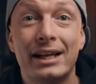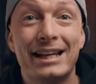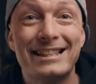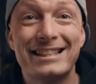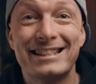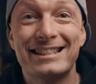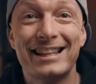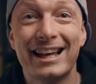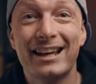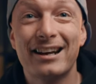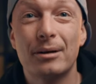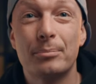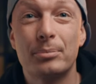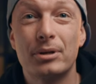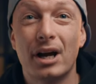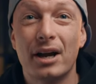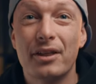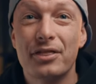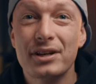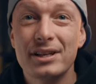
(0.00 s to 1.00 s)
It's not up
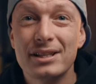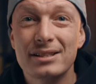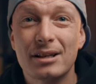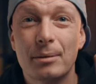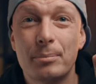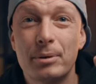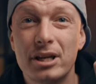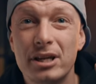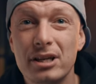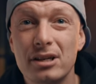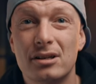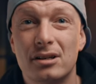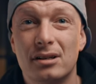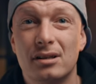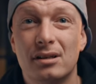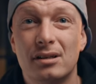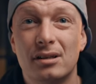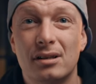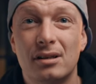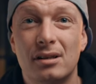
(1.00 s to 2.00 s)
here, I think it's up
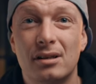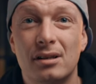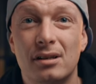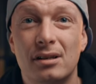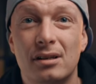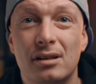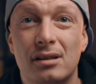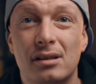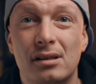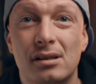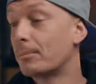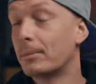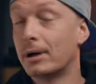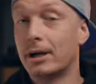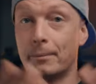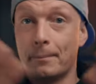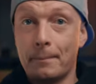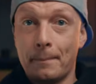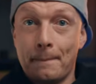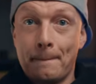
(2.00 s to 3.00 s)
here. Come on.